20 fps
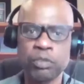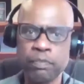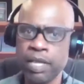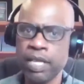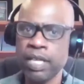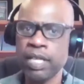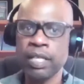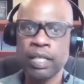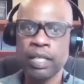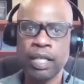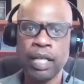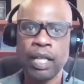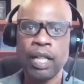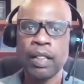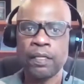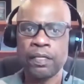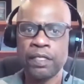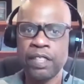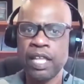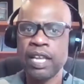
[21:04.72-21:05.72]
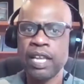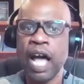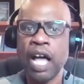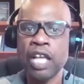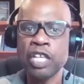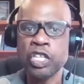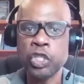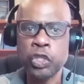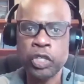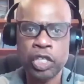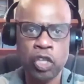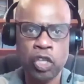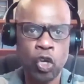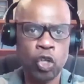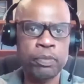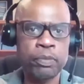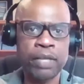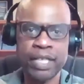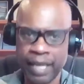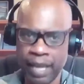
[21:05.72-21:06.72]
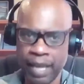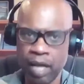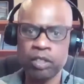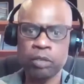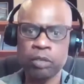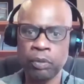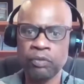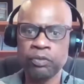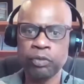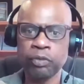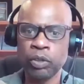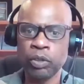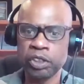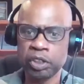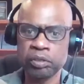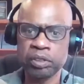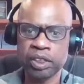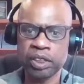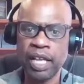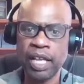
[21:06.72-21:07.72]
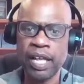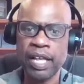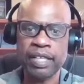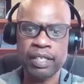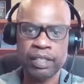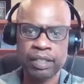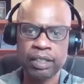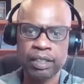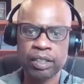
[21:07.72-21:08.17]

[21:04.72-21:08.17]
me, then you can hold me accountable for what you say.